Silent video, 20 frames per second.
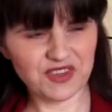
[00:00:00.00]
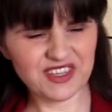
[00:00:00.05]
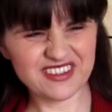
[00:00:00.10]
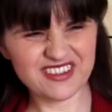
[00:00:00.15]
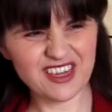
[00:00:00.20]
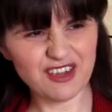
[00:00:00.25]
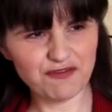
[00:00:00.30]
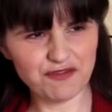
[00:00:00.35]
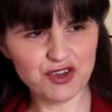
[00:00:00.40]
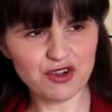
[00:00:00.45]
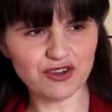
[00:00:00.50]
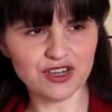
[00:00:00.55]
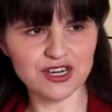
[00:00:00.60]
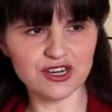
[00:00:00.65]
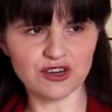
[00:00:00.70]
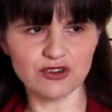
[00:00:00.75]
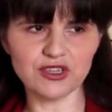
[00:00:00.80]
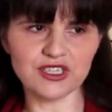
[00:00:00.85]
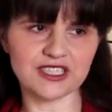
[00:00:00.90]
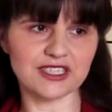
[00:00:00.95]
See if you can
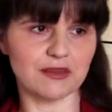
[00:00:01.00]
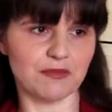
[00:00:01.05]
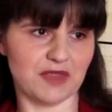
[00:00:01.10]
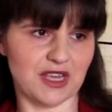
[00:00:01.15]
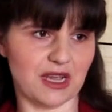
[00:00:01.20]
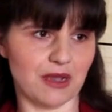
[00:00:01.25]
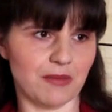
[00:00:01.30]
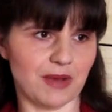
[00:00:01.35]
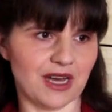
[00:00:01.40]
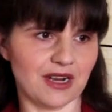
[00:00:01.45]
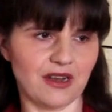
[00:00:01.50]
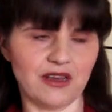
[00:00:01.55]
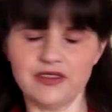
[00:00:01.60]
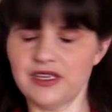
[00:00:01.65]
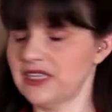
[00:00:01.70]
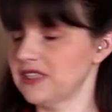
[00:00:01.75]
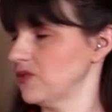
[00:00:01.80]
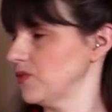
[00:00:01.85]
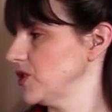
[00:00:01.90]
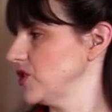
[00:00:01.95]
notice something about all
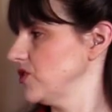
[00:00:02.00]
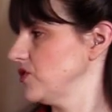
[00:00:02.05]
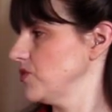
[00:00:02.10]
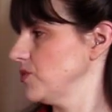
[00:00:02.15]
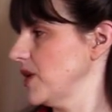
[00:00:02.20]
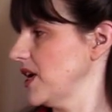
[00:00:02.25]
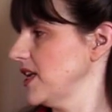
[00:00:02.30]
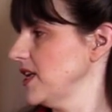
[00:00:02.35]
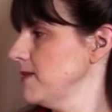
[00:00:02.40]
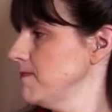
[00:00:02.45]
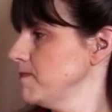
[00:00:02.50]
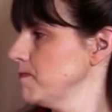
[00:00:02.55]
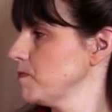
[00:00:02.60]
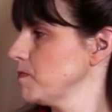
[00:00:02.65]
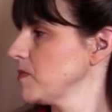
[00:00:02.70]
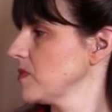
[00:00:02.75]
these words. Ready?